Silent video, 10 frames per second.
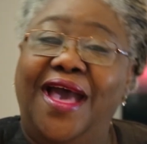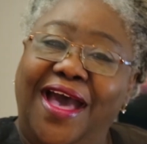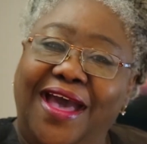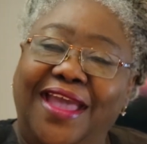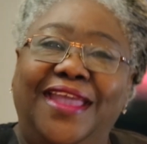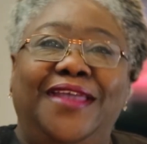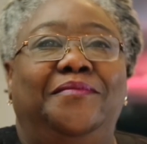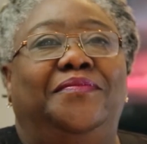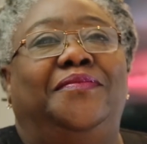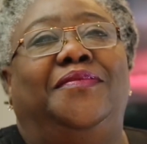Hi,
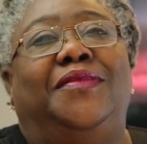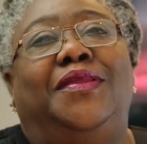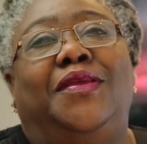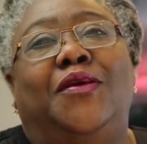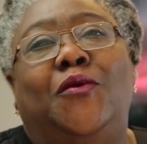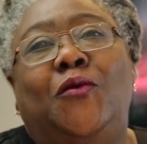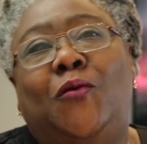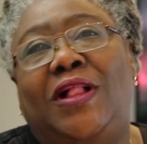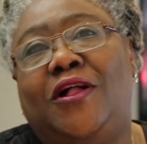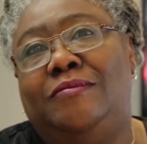
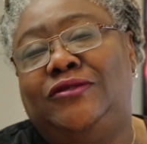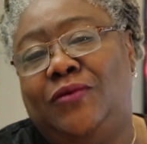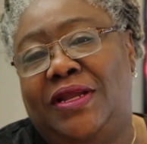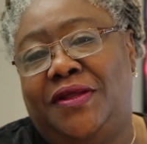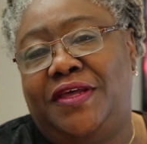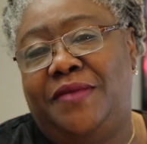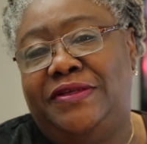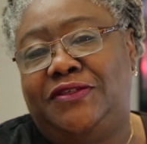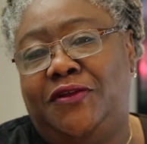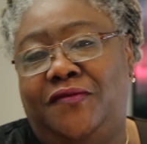welcome to another
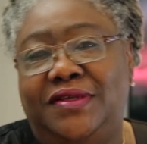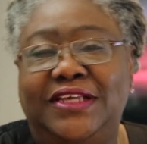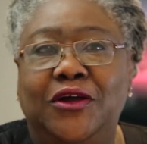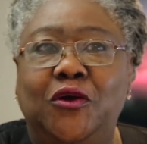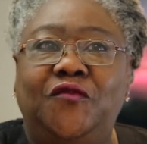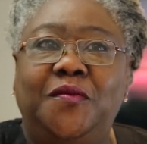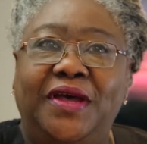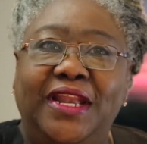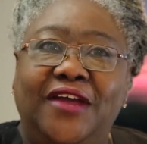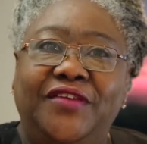episode of the Sankofa
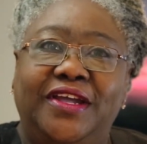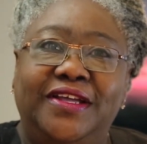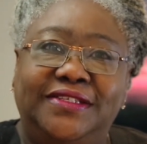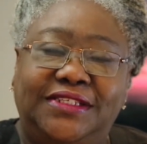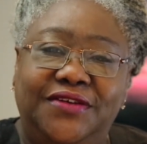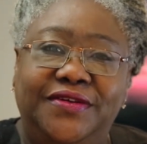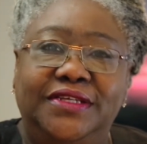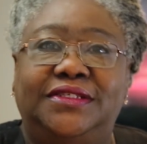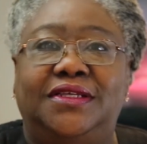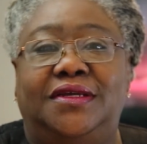Pan-African
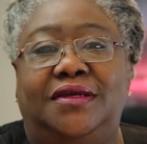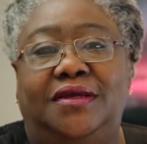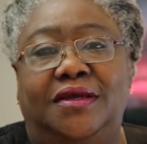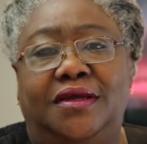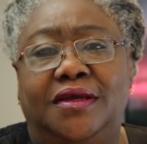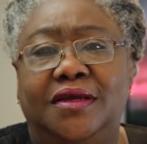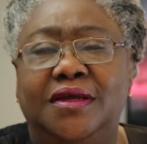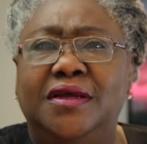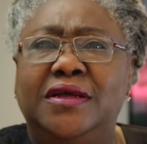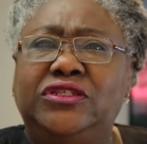series.
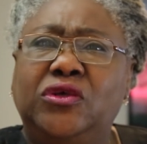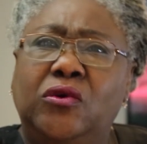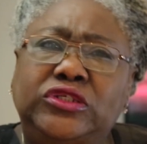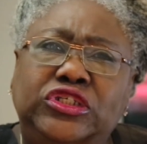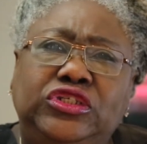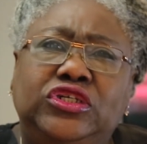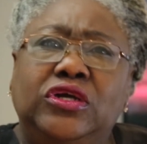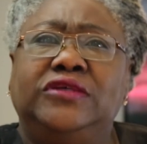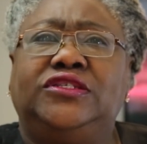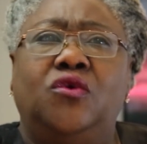So,
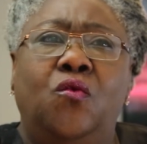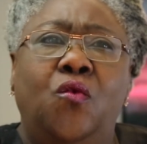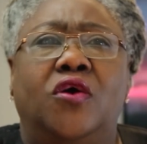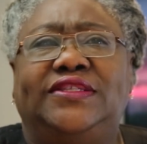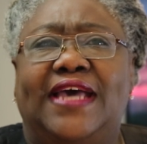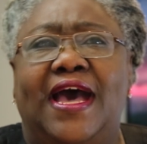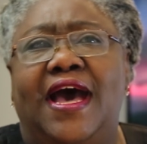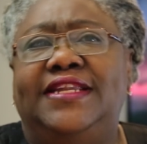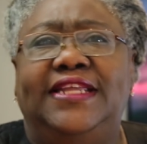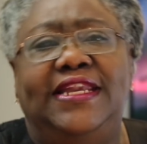just what
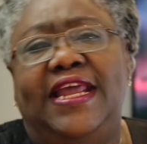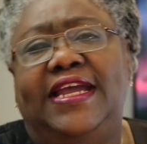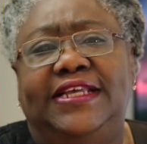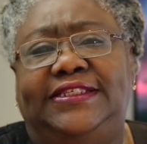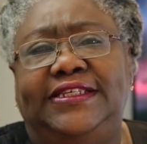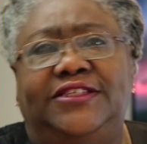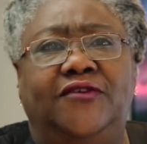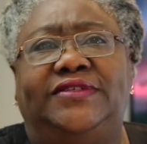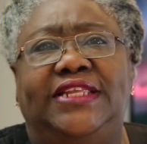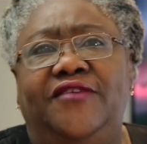are the legacies
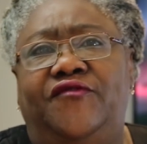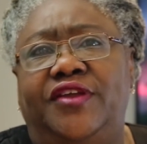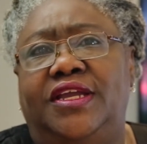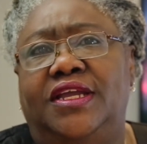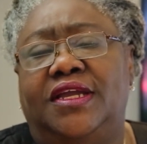of slavery?